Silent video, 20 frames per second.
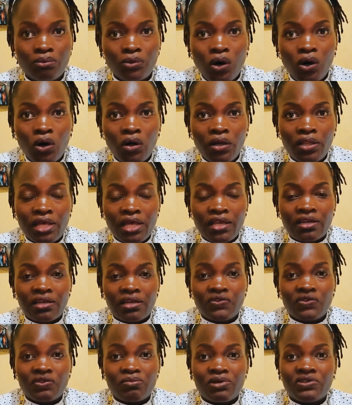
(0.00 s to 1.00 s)
all the
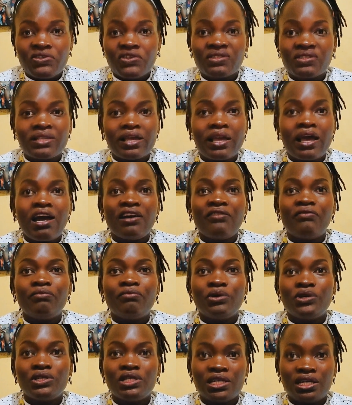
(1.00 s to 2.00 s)
industrial machines, they have
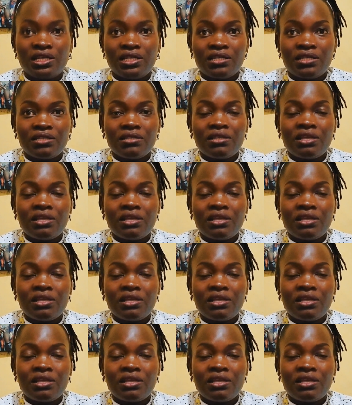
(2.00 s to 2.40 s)
motors,